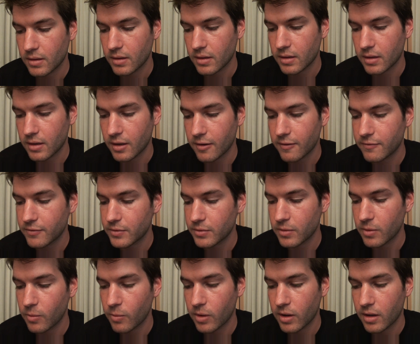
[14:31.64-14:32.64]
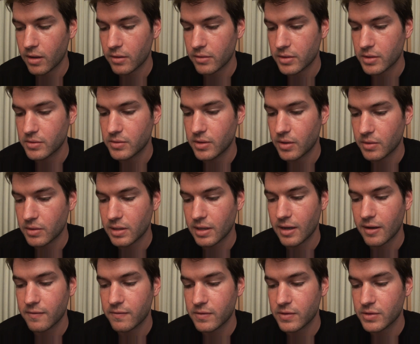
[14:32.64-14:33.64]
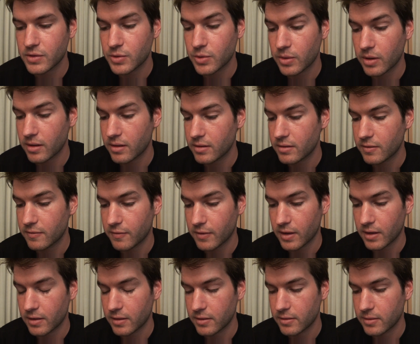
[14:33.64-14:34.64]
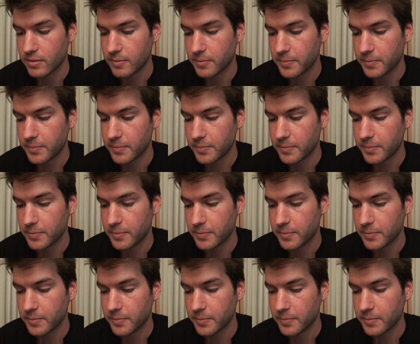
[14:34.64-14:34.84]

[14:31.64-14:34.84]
And after a while, you don't have the strength to fight it.